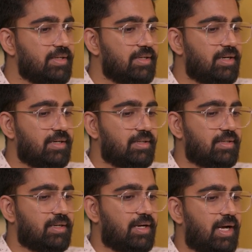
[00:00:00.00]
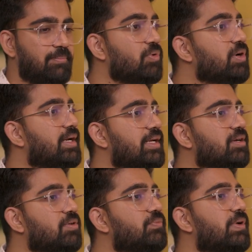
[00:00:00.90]
I'm more clear
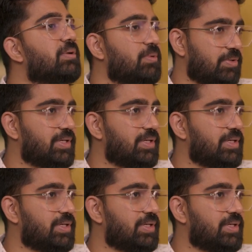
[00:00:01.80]
on where I want to